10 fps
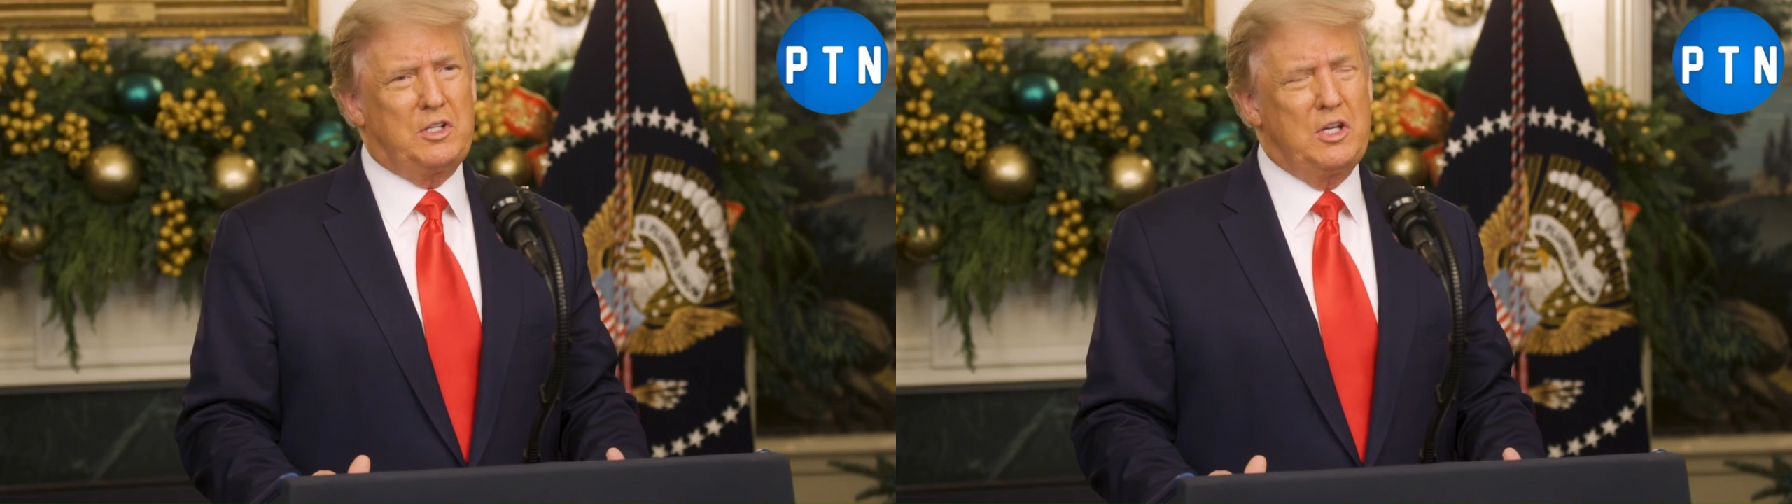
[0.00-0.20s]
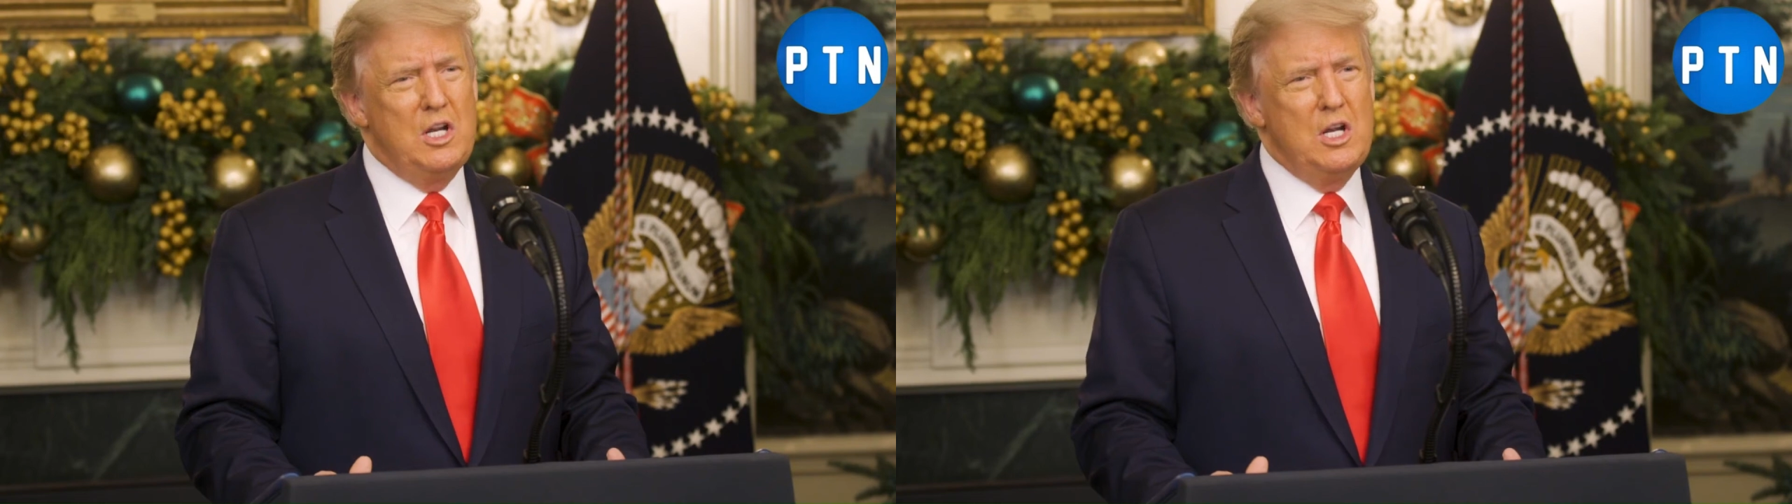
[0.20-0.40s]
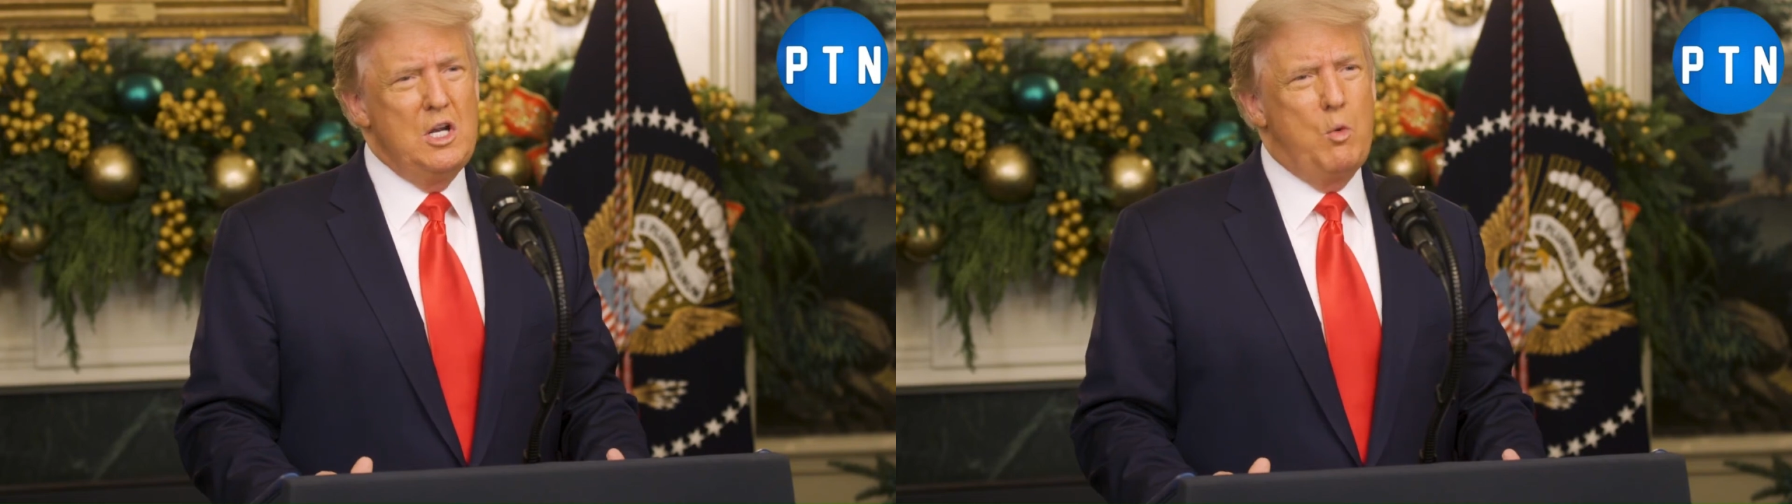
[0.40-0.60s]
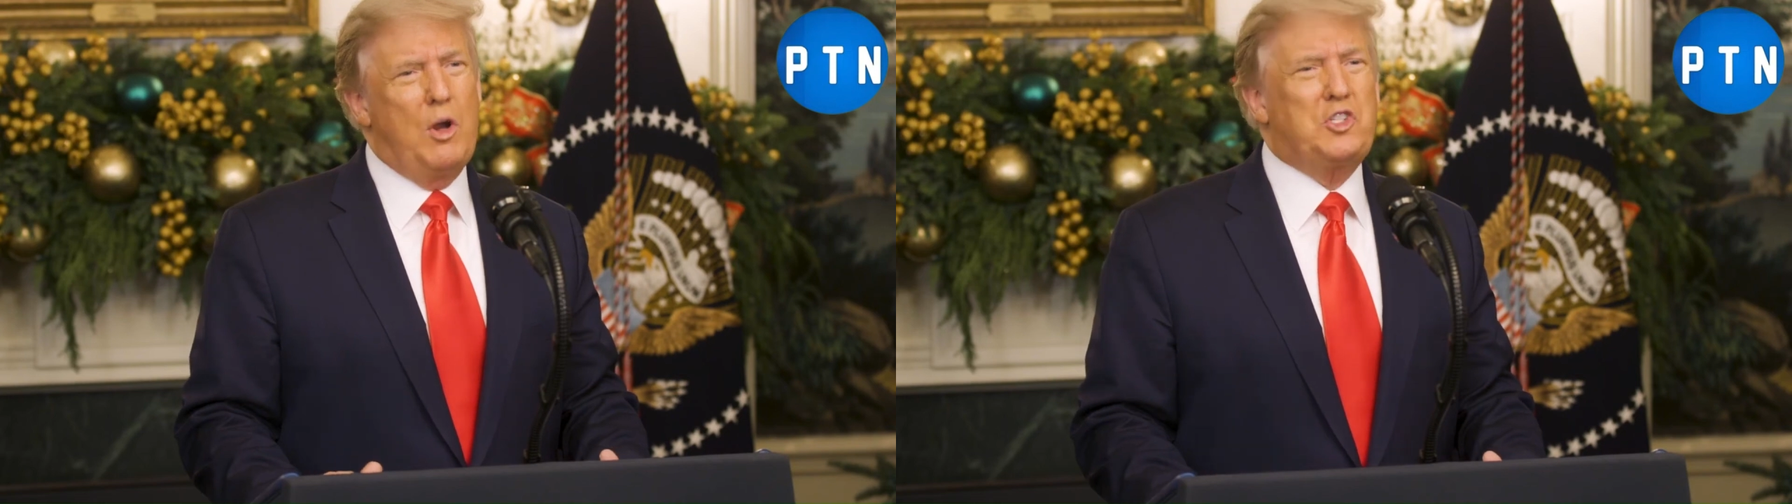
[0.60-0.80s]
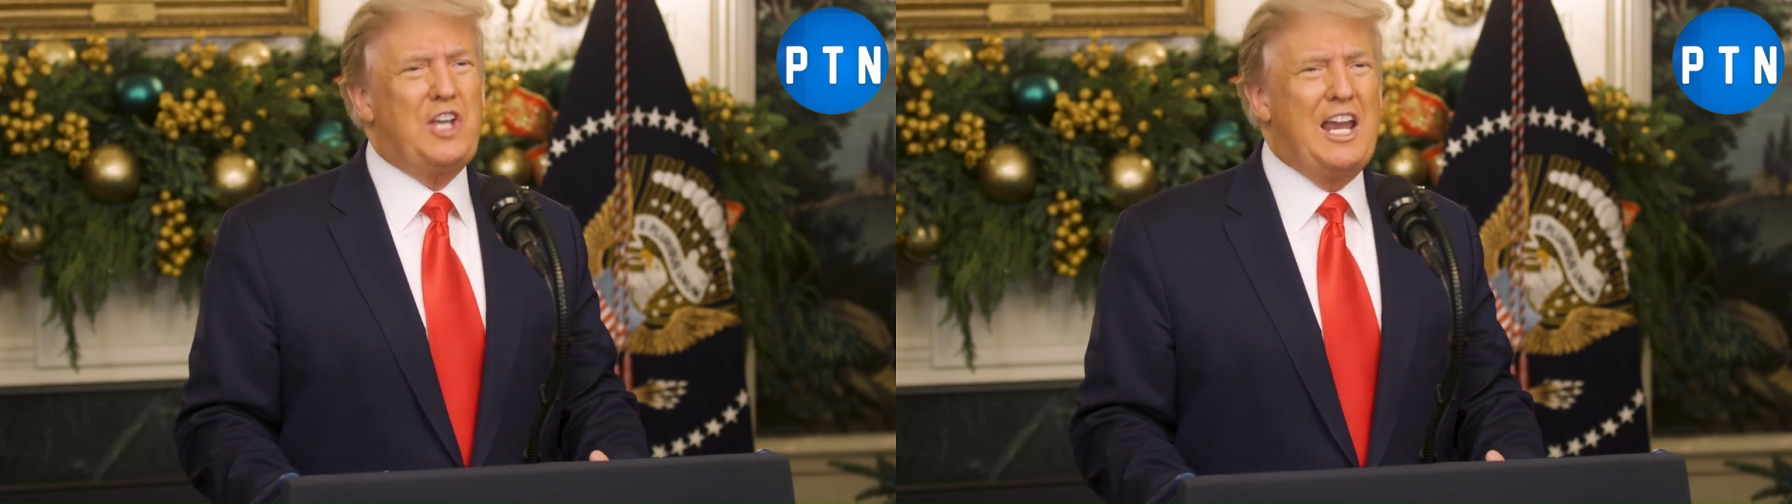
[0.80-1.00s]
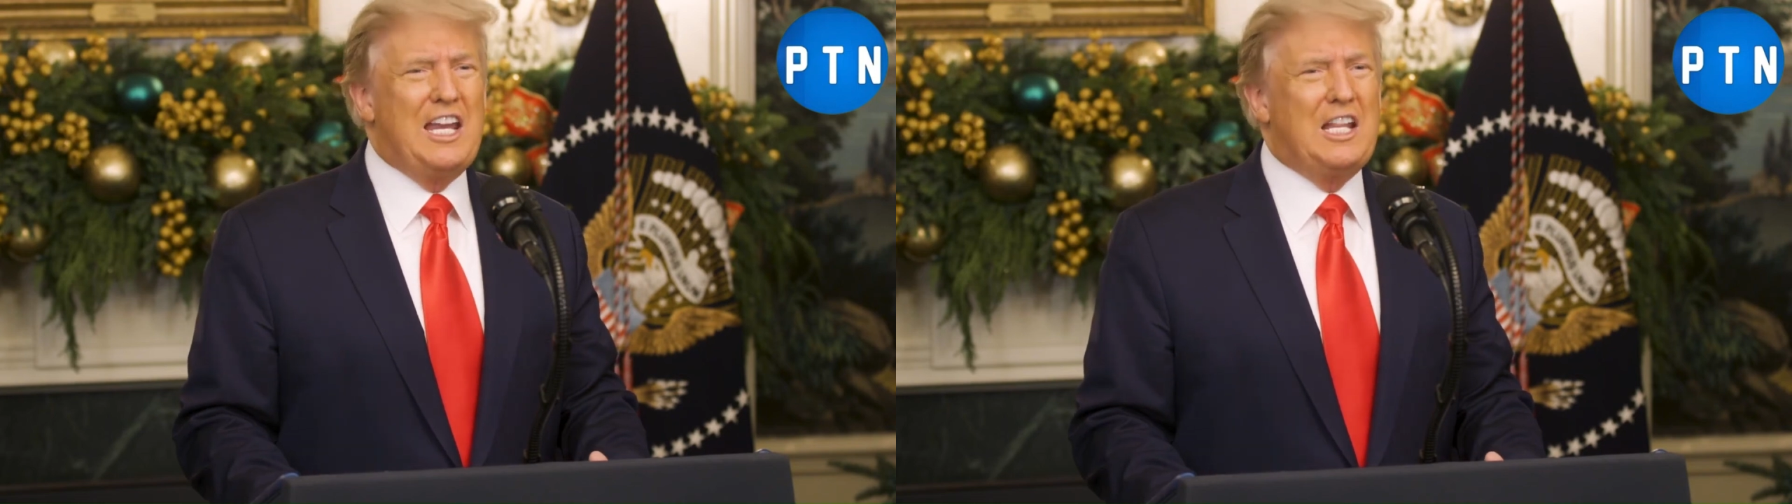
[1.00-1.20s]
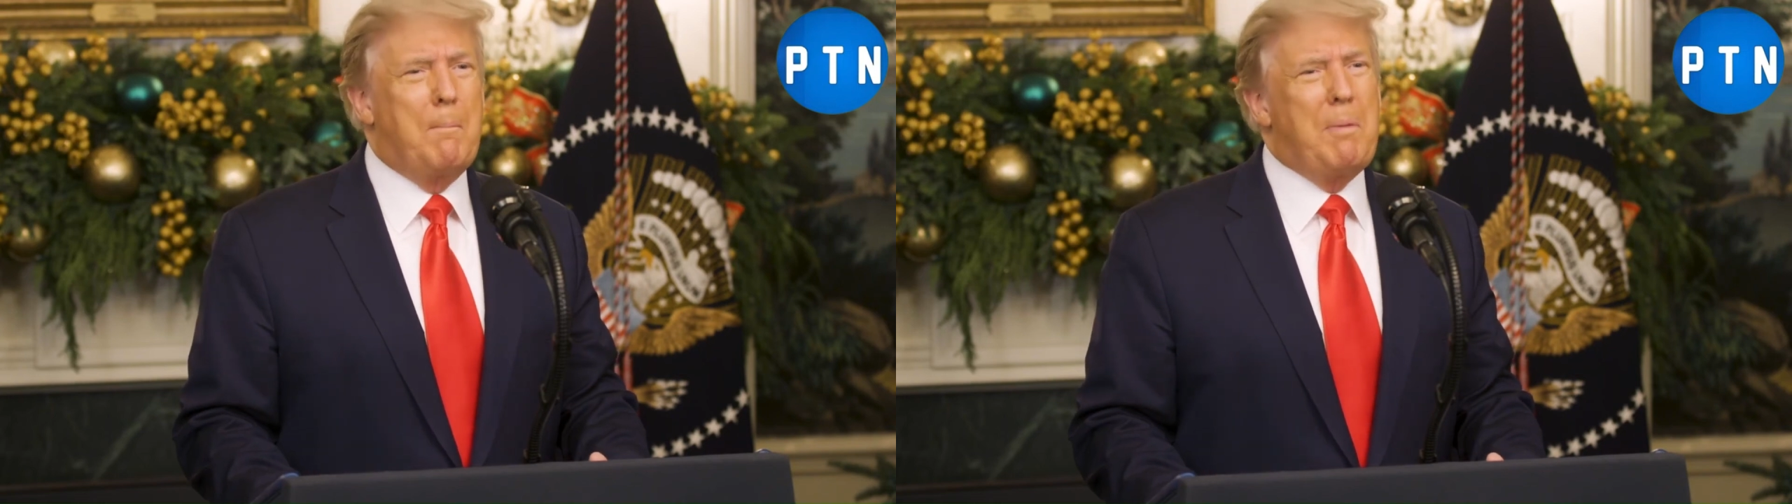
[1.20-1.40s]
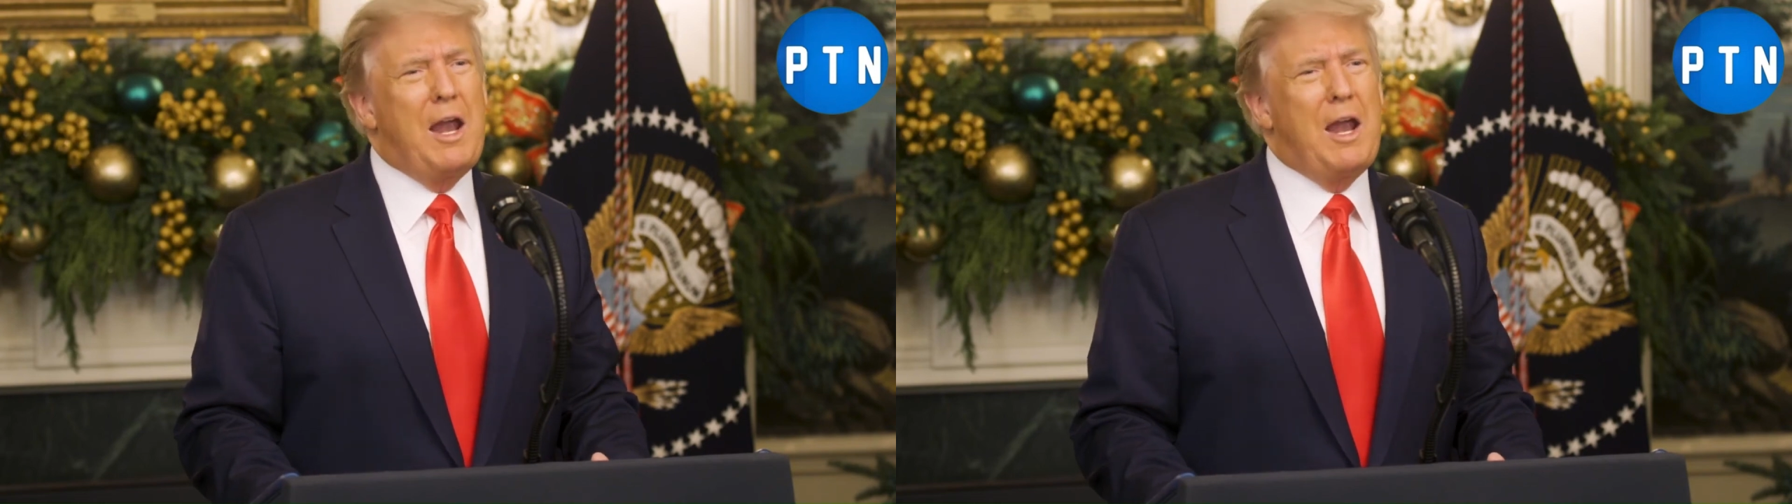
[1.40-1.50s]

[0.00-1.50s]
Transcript: what would happen next?